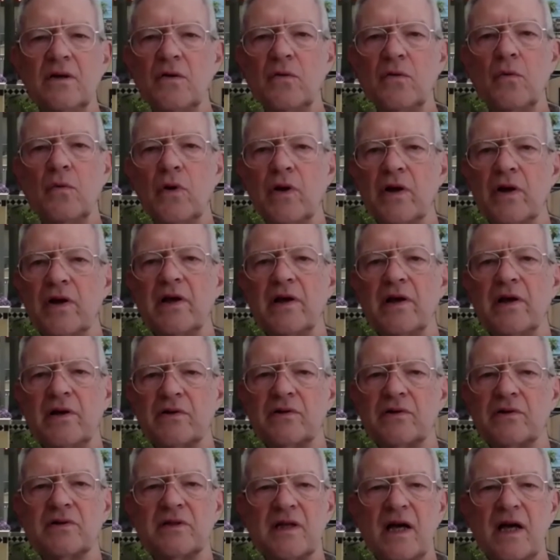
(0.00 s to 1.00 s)
were
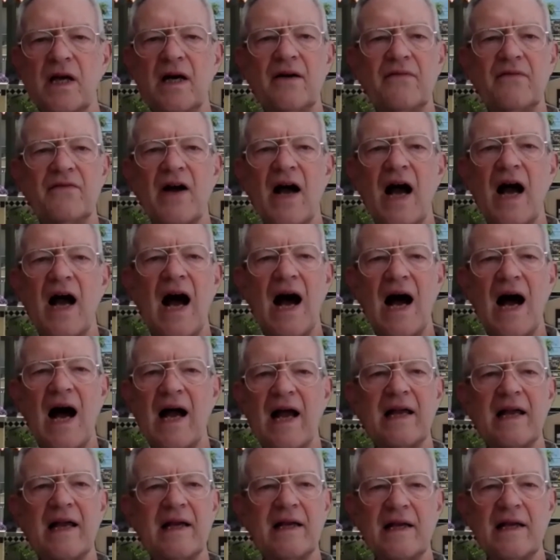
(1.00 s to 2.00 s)
years of
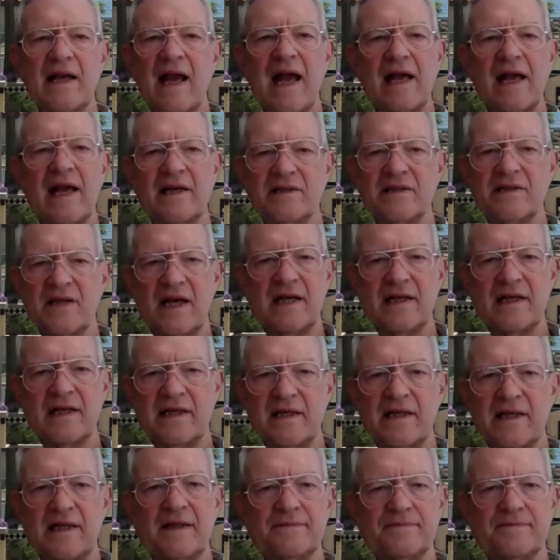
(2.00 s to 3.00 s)
high
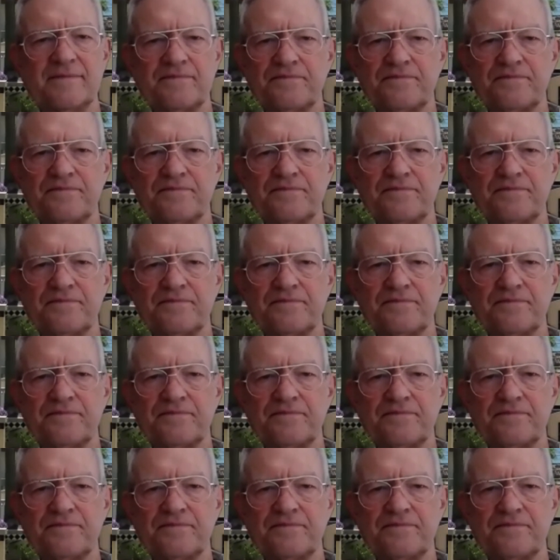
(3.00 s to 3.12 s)
anxiety.